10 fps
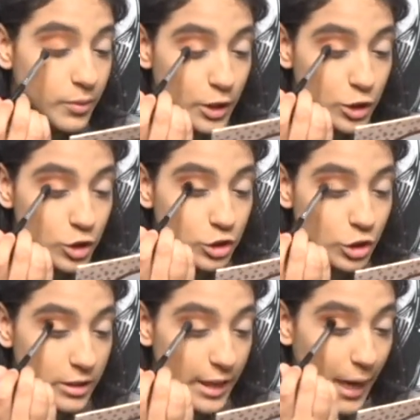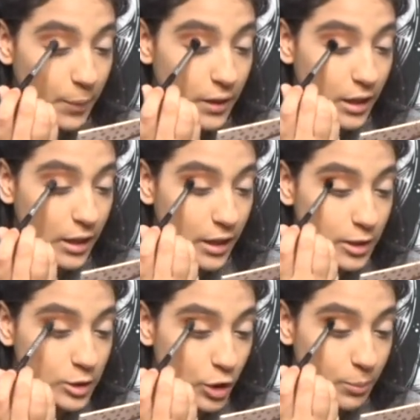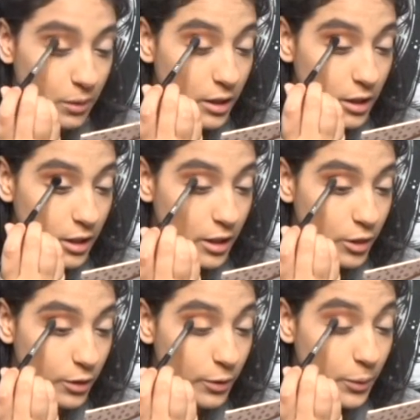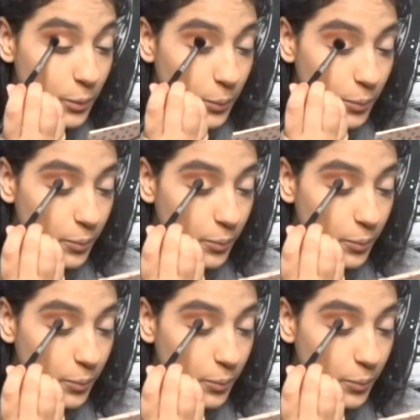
And just start tapping it in and start blending it through.